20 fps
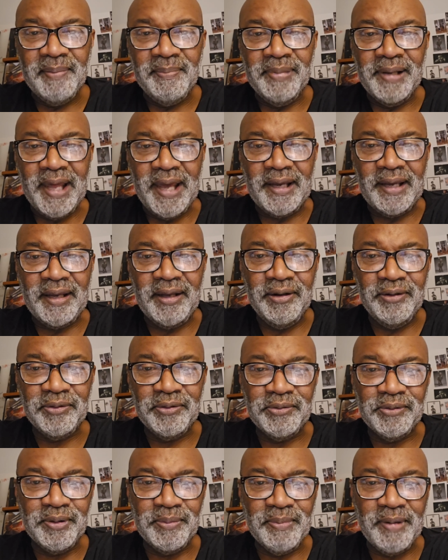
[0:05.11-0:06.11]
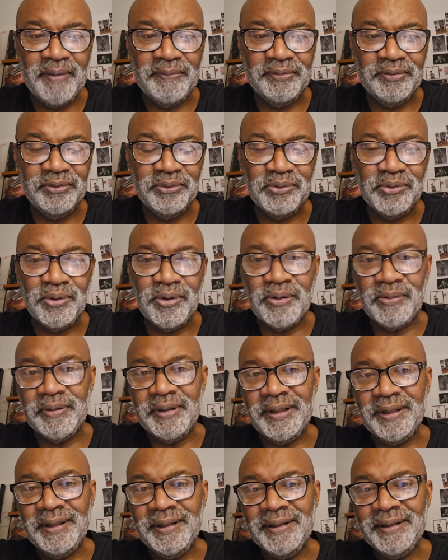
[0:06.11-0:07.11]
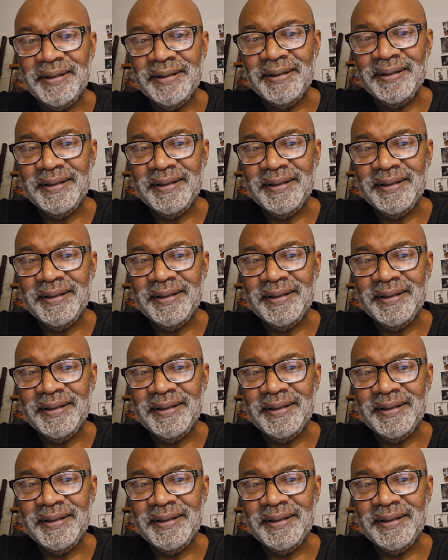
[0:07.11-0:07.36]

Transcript: Black History Month story